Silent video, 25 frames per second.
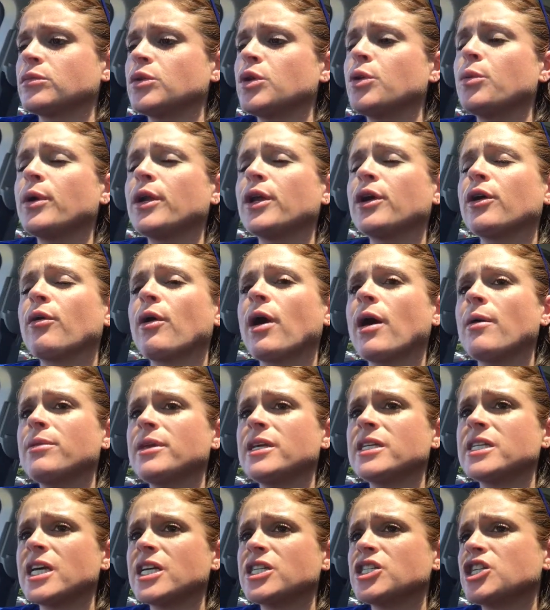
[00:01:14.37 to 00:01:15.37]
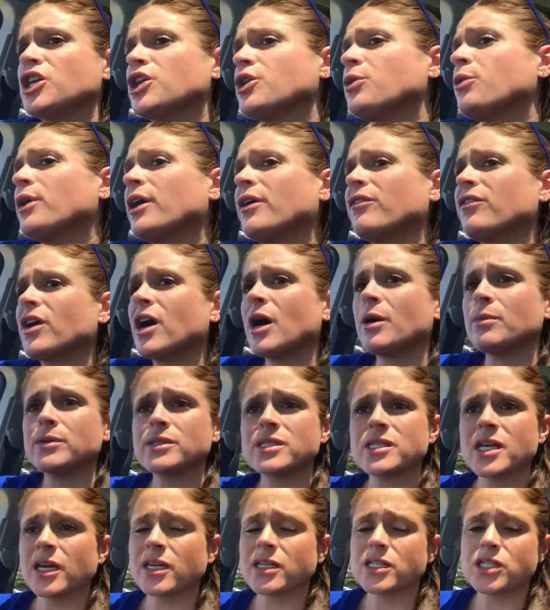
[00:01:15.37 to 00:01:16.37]
you want to grab the attention. You only have a couple
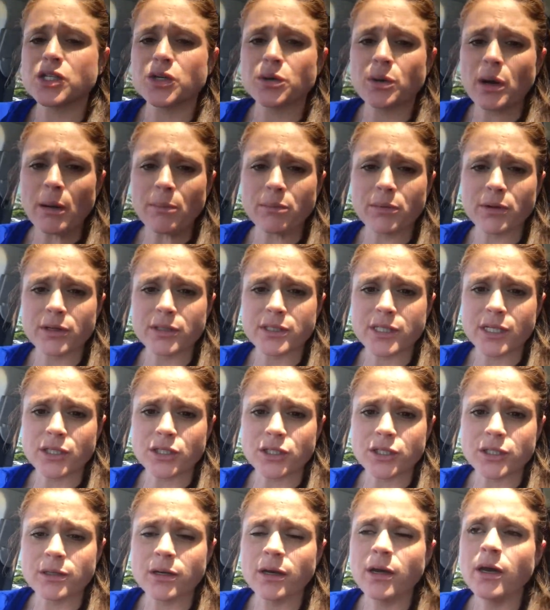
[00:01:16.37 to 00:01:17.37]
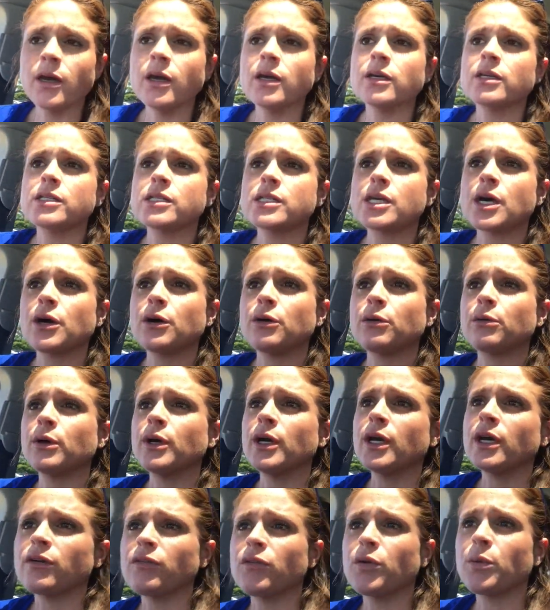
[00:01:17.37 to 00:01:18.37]
seconds to grab their attention. So
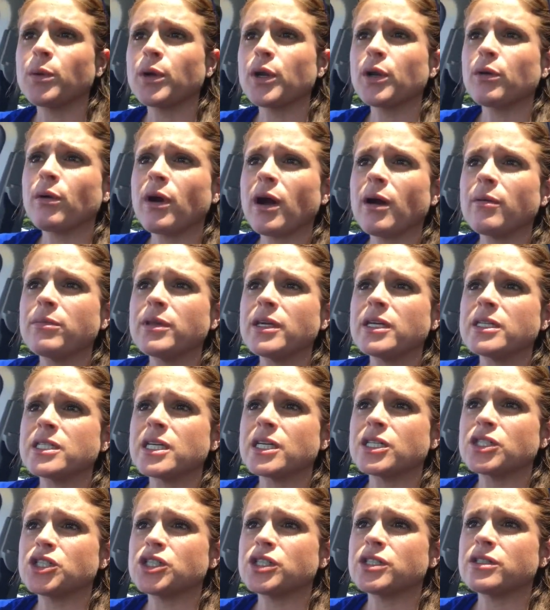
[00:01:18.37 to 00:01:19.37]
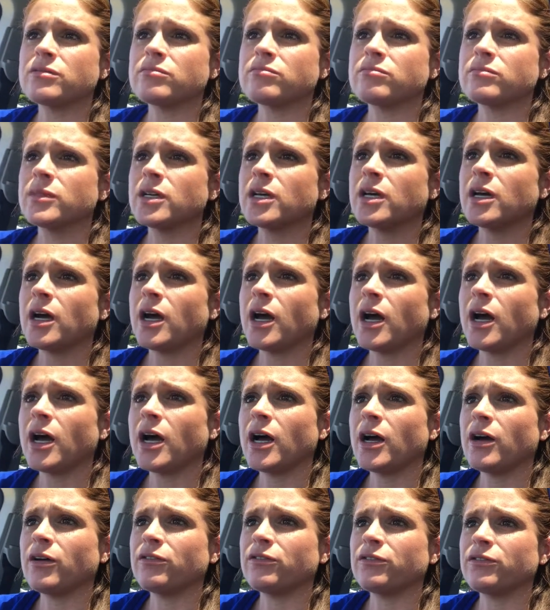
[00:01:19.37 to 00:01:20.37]
if you want to grab the attention
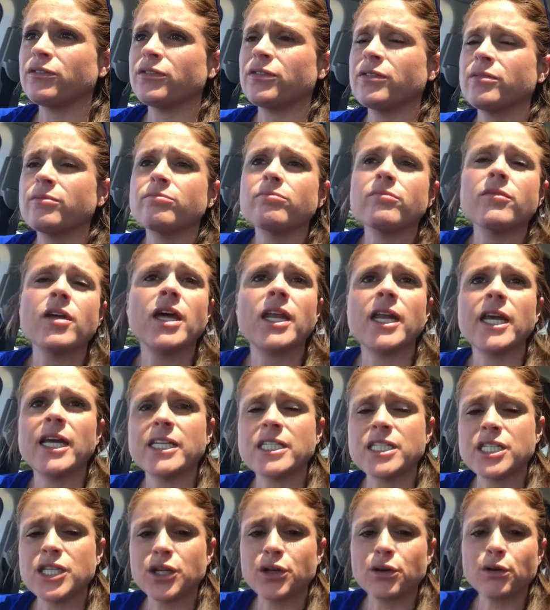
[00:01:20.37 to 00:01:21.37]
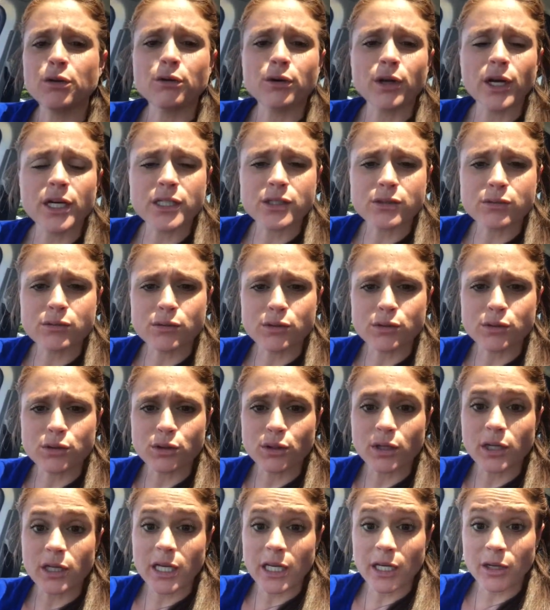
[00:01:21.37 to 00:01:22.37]
of an 18-year-old high school
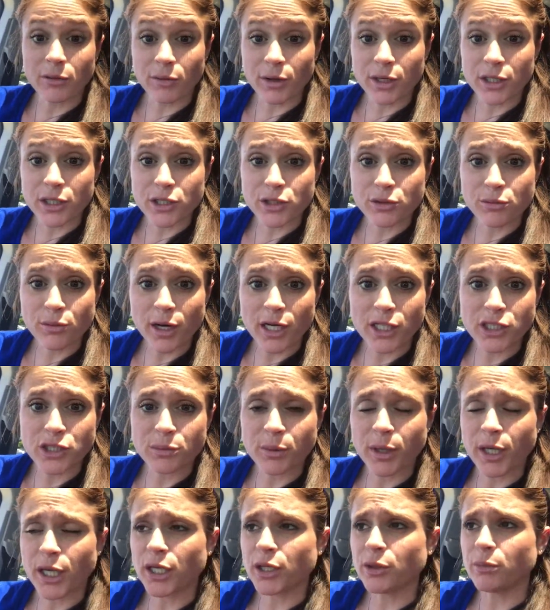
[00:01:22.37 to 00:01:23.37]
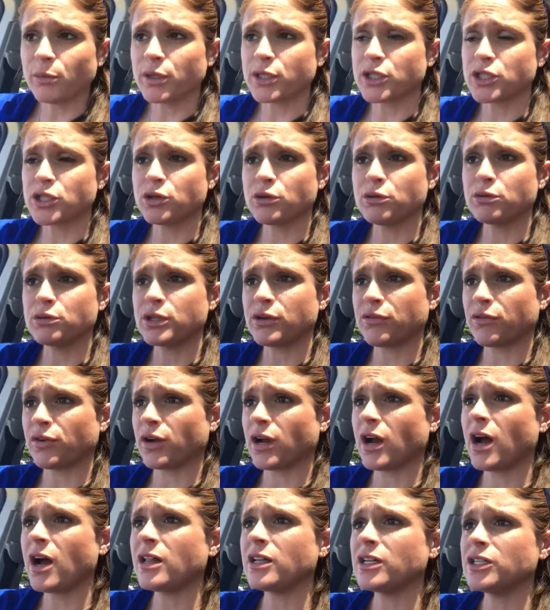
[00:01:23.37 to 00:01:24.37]
student getting ready to graduate, you want to show different
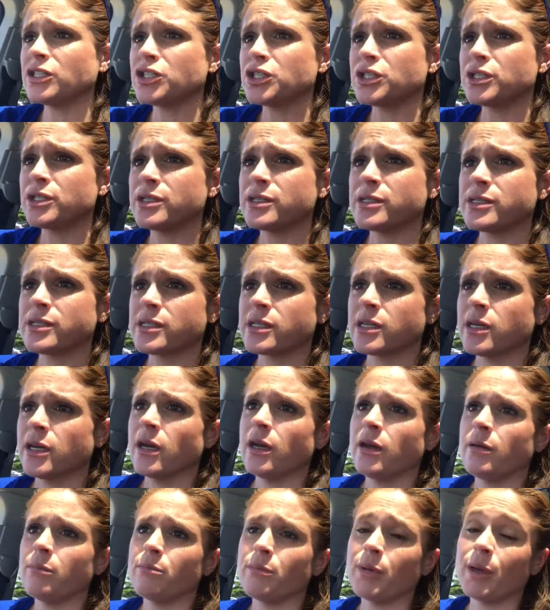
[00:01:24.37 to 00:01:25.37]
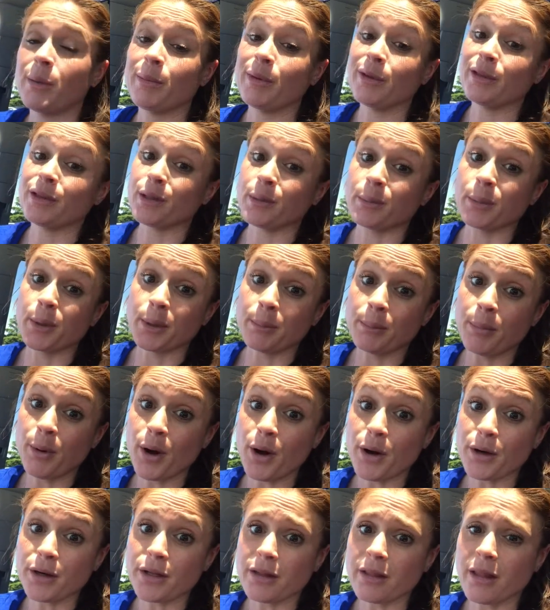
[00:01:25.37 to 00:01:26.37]
colleges, maybe a little bit of
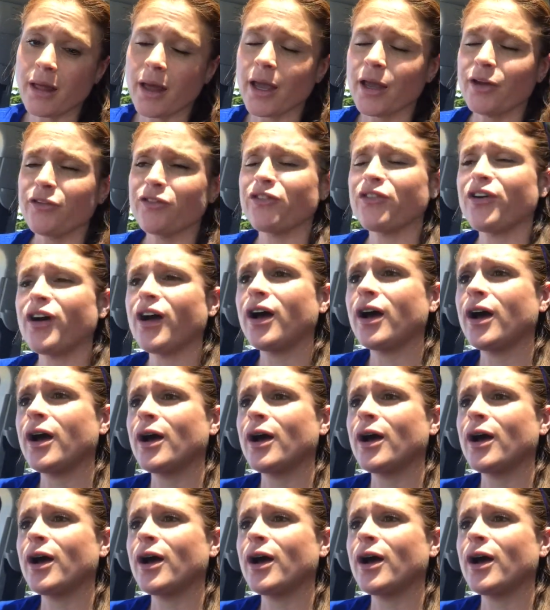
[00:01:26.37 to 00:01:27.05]
party life,